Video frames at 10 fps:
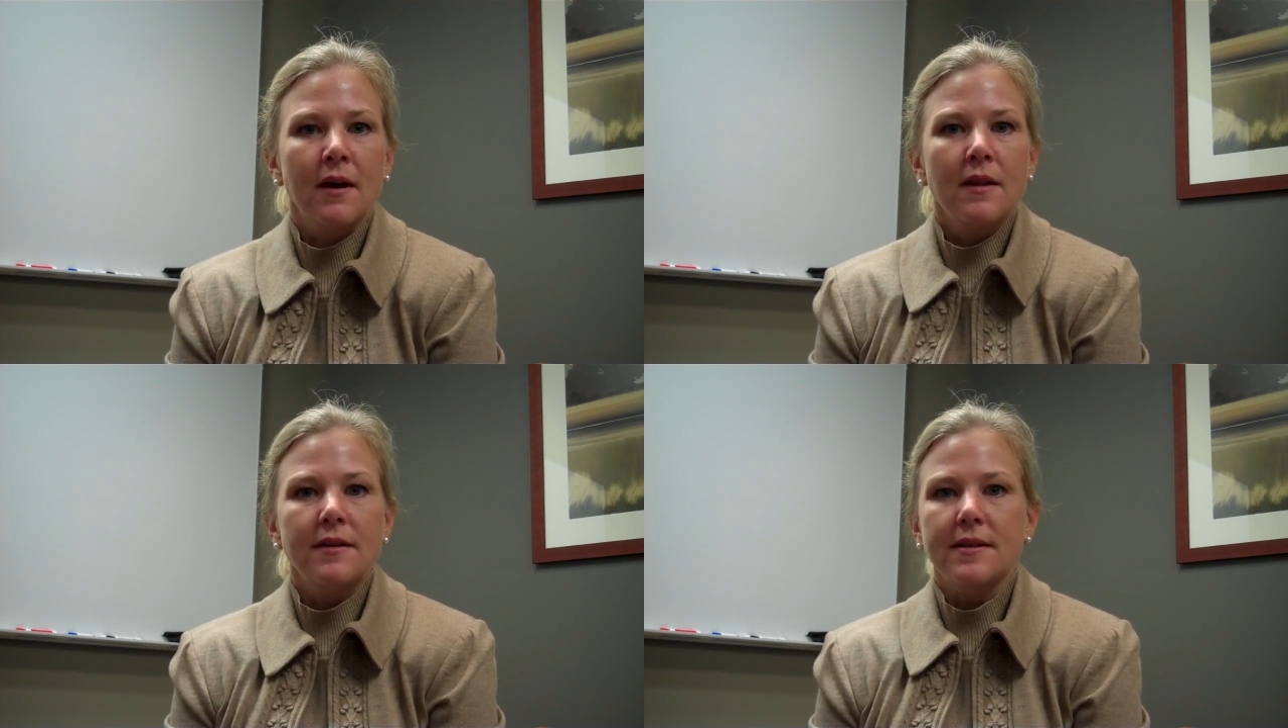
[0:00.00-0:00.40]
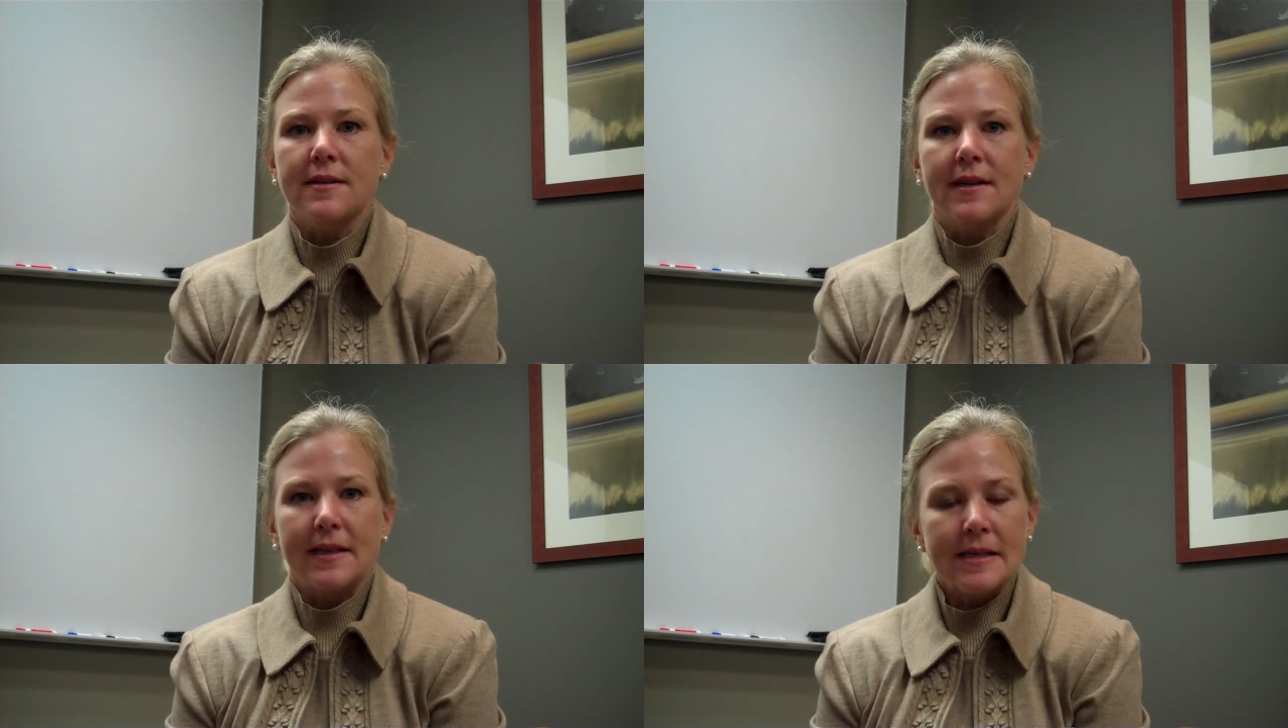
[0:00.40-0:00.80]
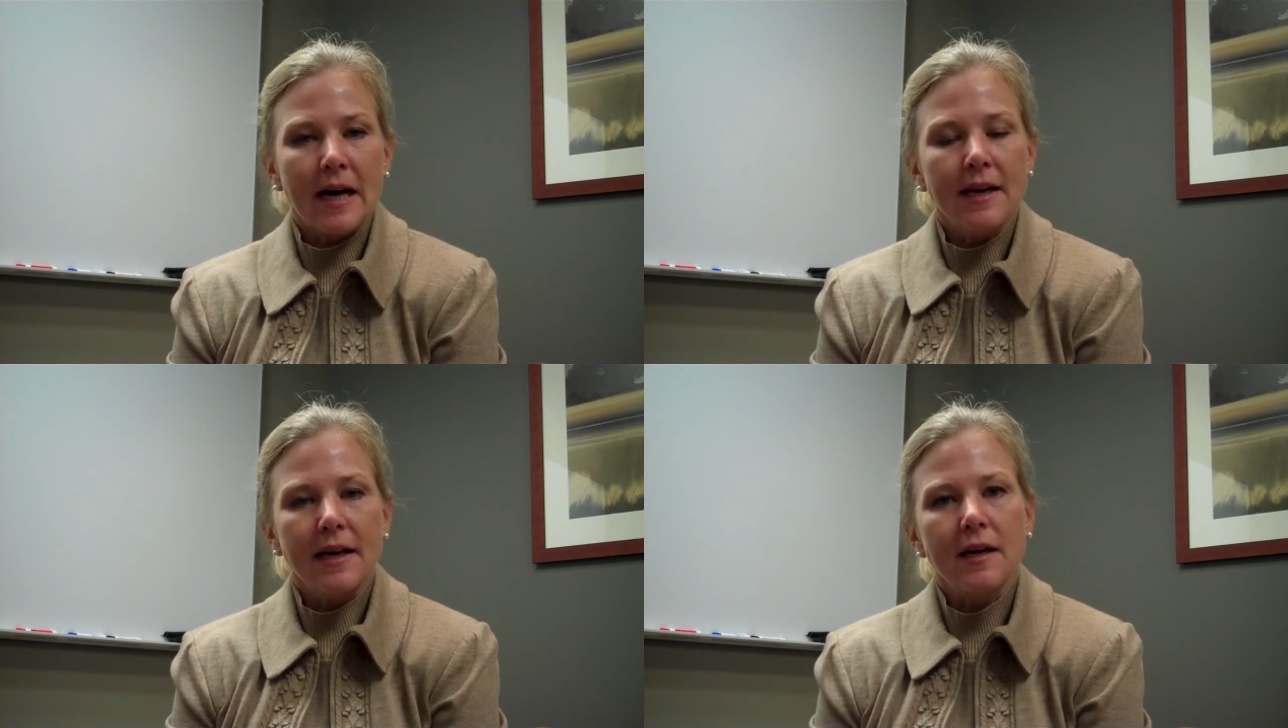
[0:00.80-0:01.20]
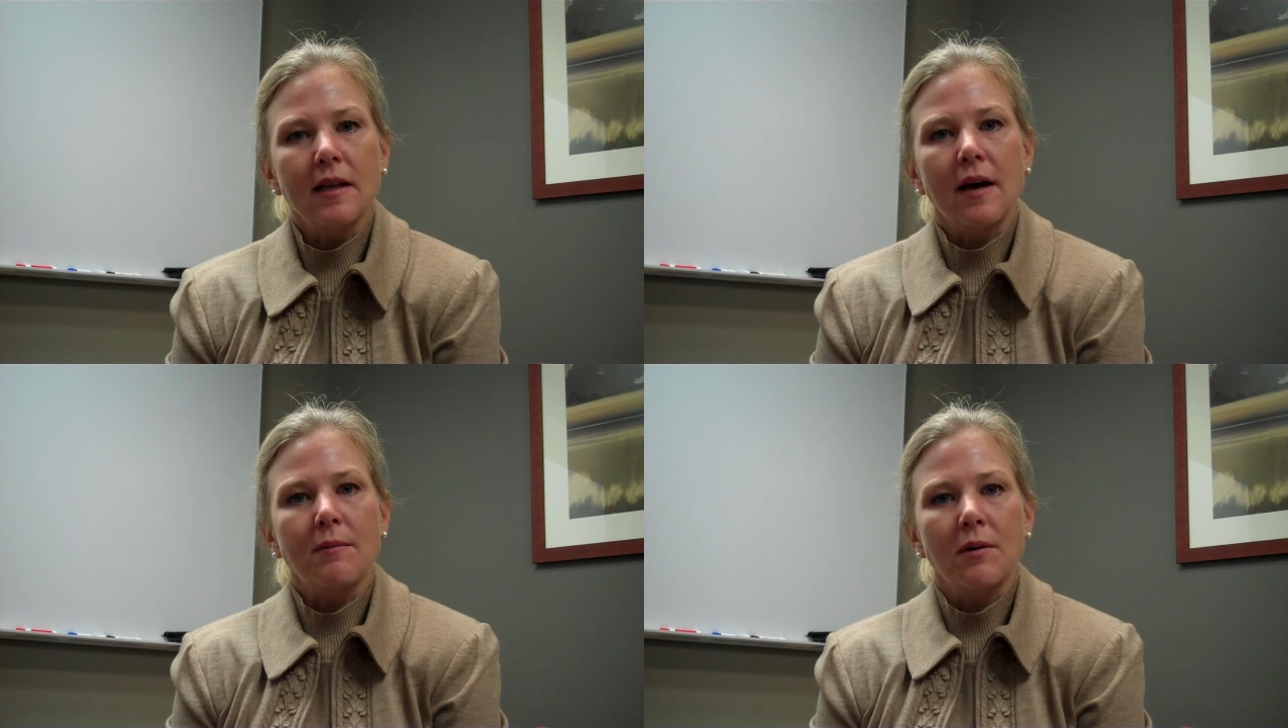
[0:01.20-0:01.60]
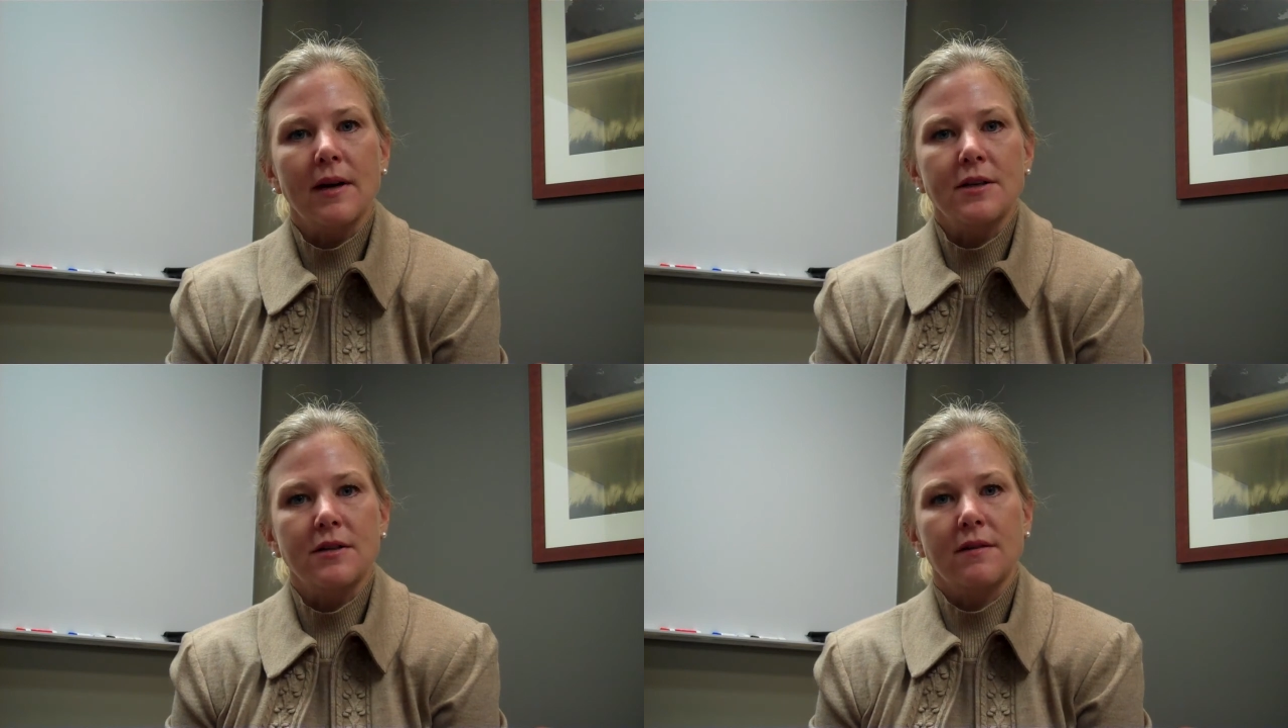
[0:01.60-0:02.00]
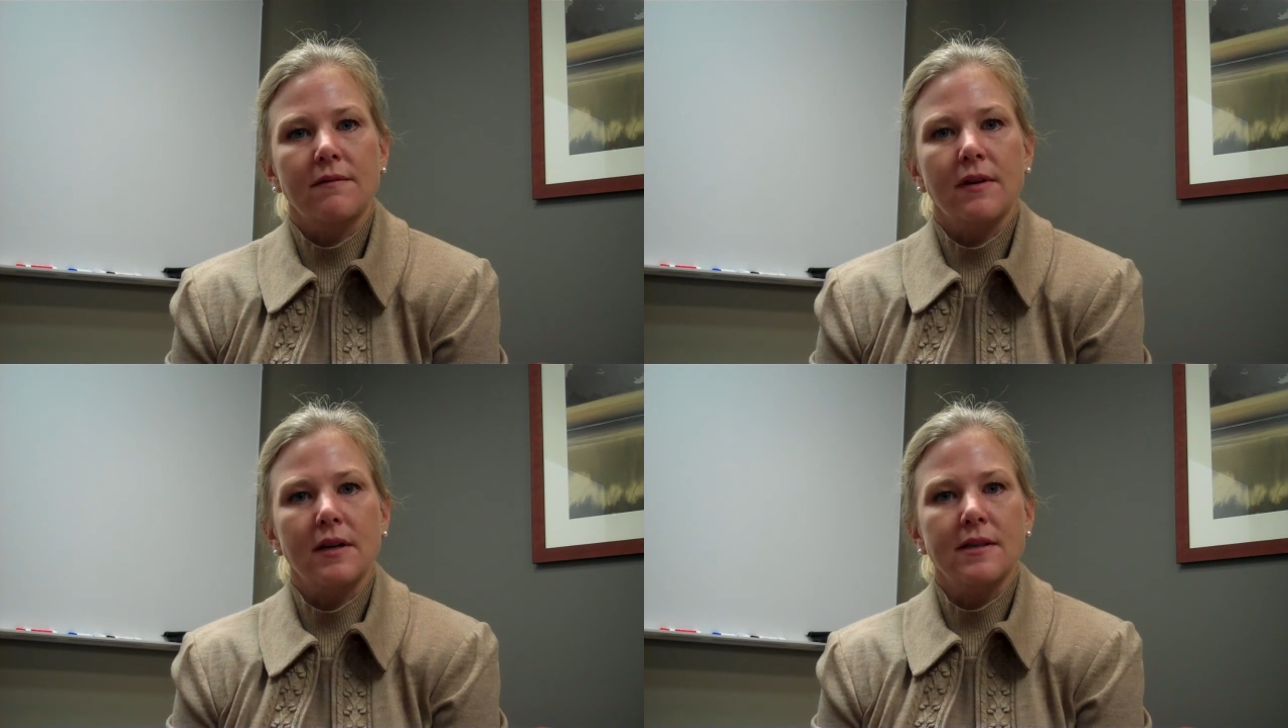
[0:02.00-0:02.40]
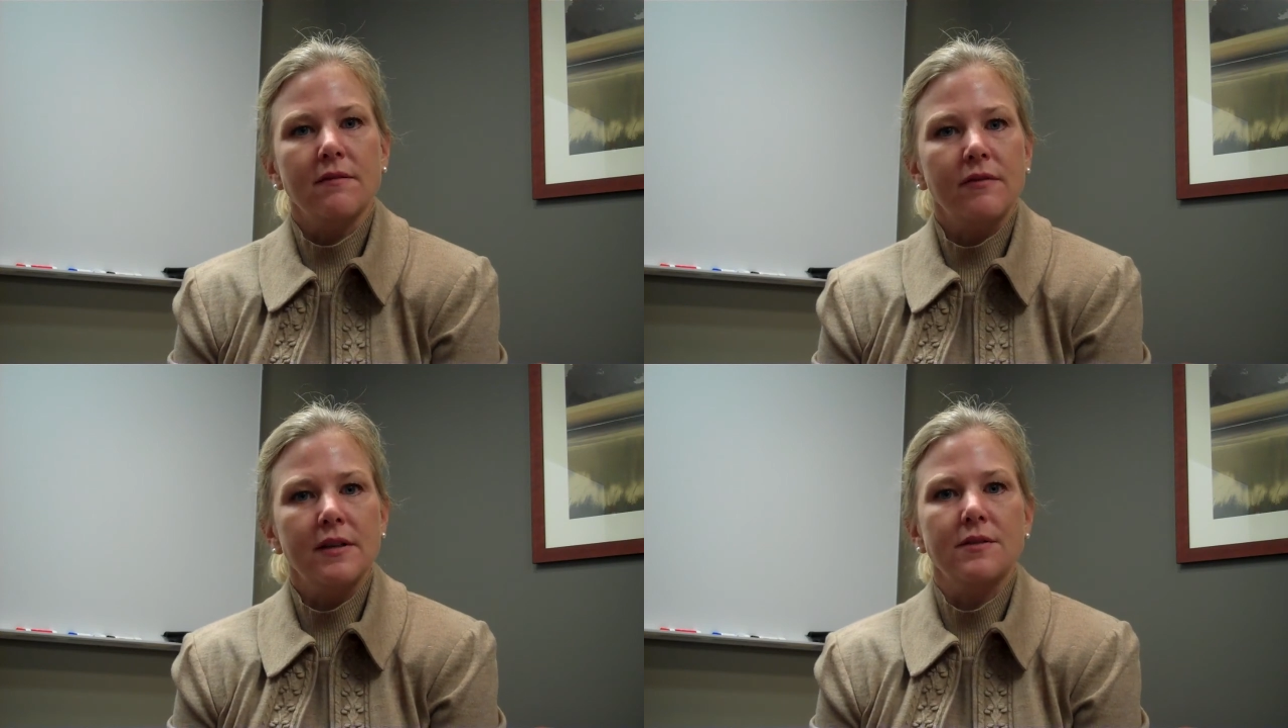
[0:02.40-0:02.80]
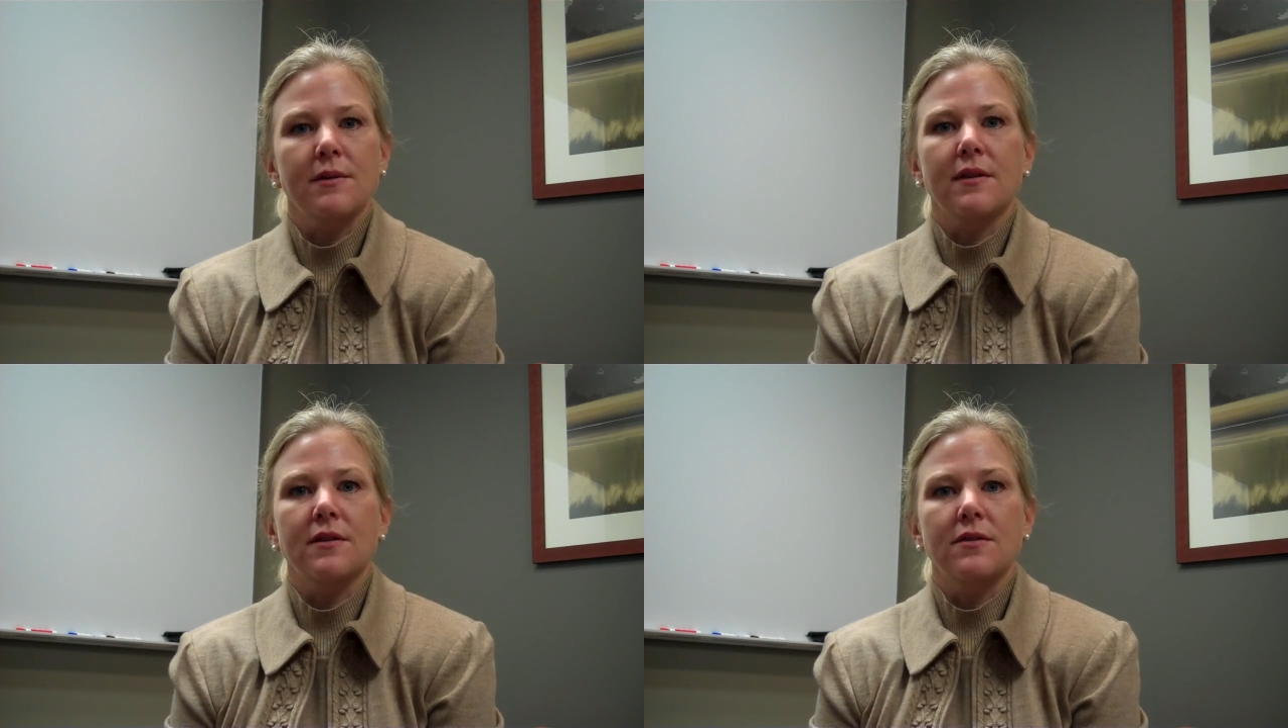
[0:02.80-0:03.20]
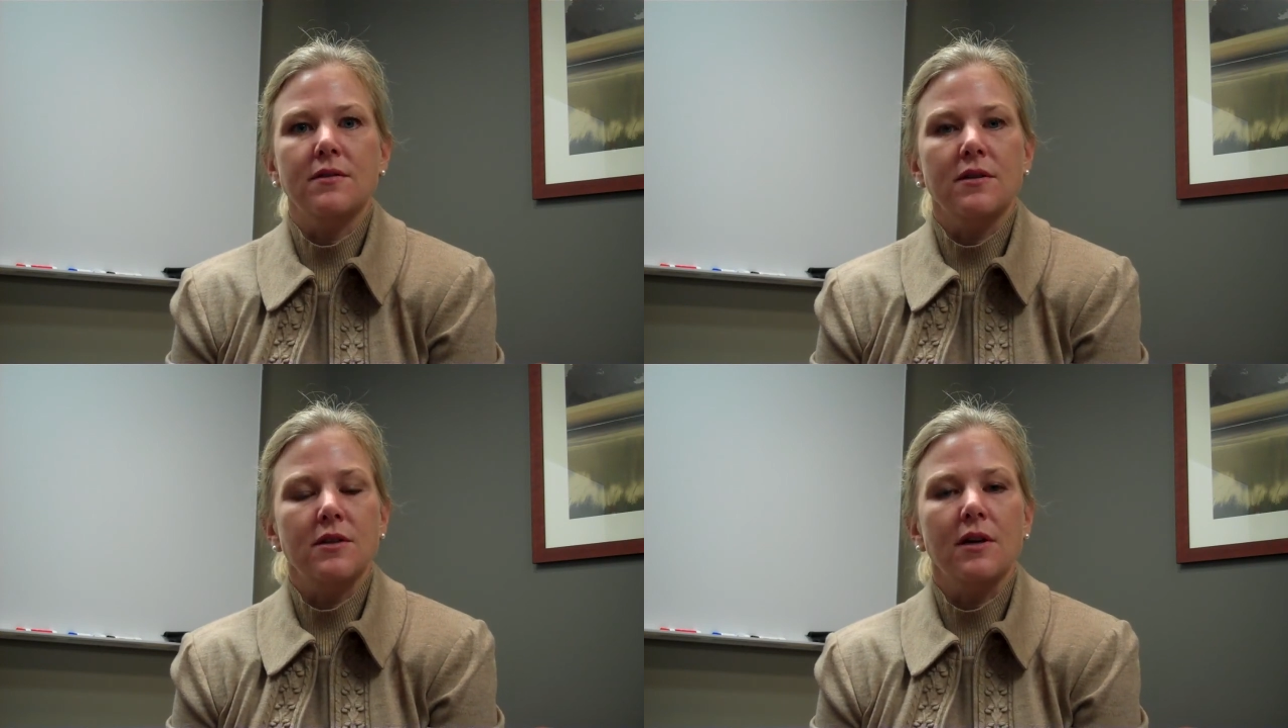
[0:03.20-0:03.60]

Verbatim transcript: This is an exciting collaboration because it fits with the Susan G.